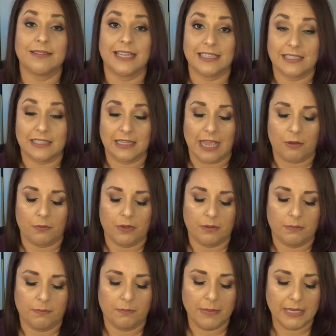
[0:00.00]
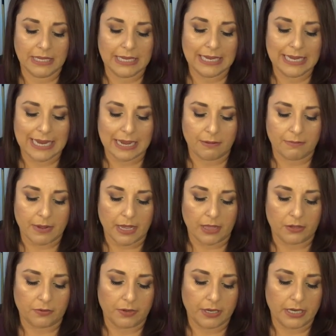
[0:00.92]
That's that one, Mickey and
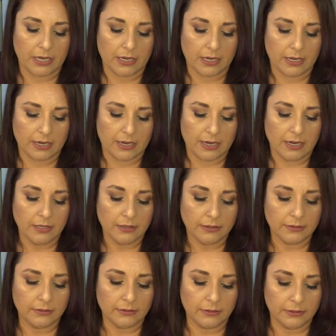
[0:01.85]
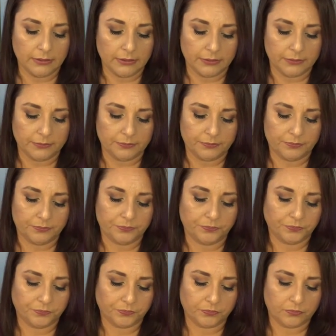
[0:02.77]
Mallory. And
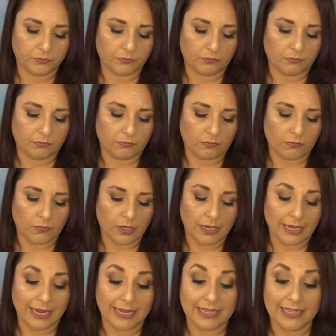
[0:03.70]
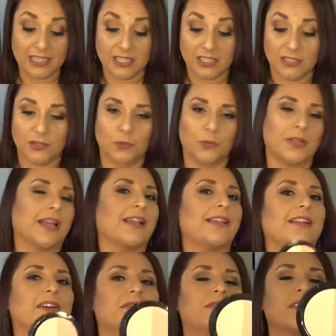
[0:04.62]
this is the one
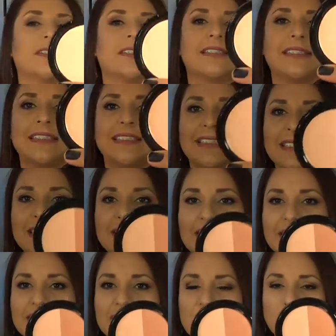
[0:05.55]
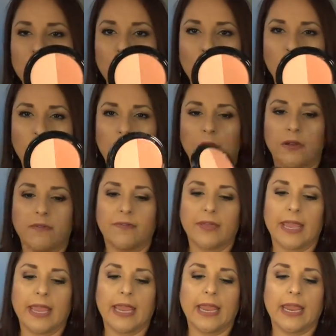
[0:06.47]
I love. It's more
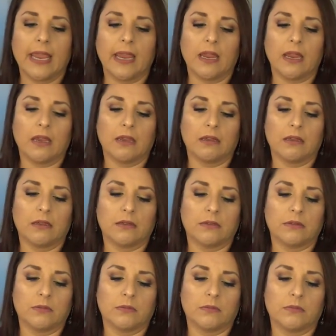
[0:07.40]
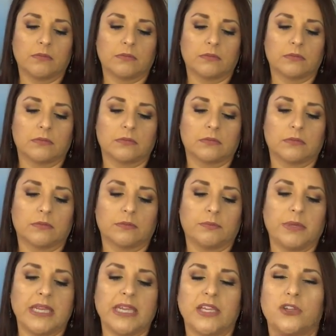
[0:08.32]
of a
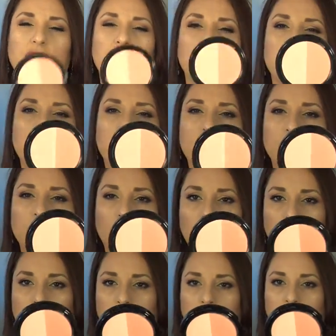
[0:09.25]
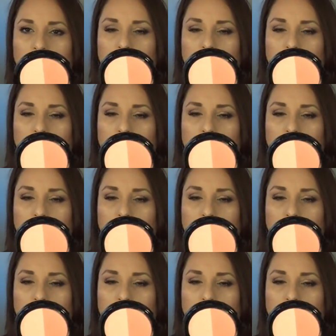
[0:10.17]
peachy tone.